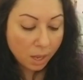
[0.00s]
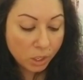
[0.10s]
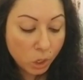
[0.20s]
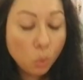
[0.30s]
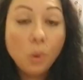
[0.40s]

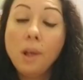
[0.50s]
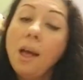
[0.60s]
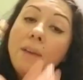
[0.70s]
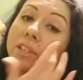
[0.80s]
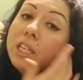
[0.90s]
you will
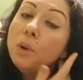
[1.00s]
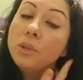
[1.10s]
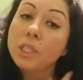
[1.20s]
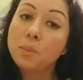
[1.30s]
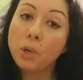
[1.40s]
have to deal
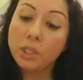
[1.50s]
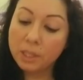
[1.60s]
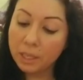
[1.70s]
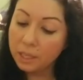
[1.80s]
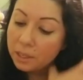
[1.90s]
with this
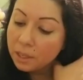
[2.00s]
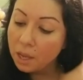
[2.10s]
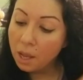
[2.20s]
person,